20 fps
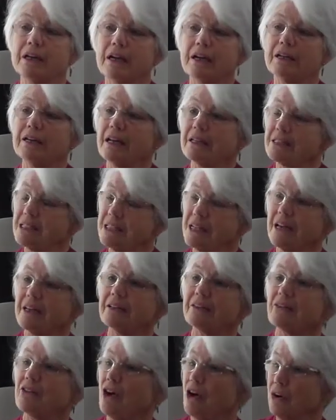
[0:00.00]

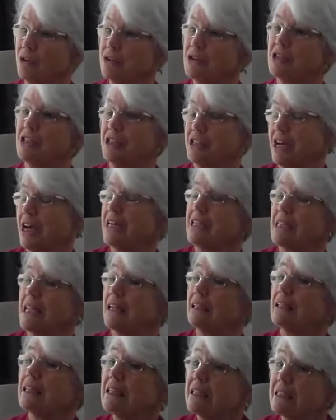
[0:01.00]
enunciate those as a
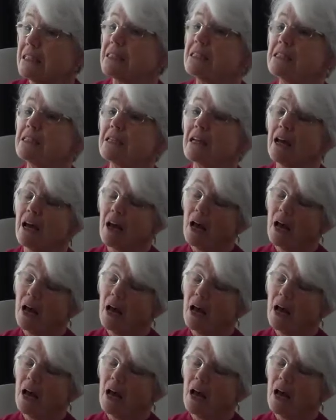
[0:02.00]
list,